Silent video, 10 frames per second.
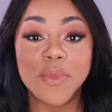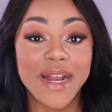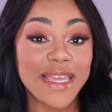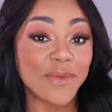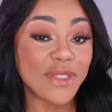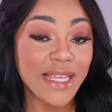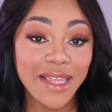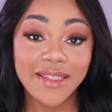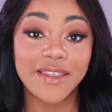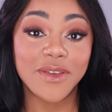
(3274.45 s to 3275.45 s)
but I am
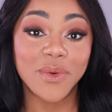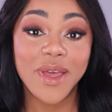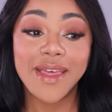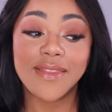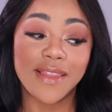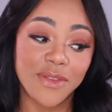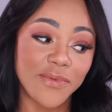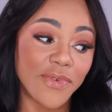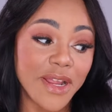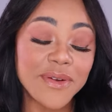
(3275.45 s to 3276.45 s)
telling you that the
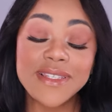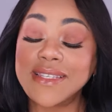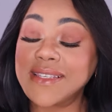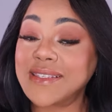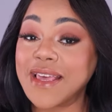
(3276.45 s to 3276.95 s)
fragrances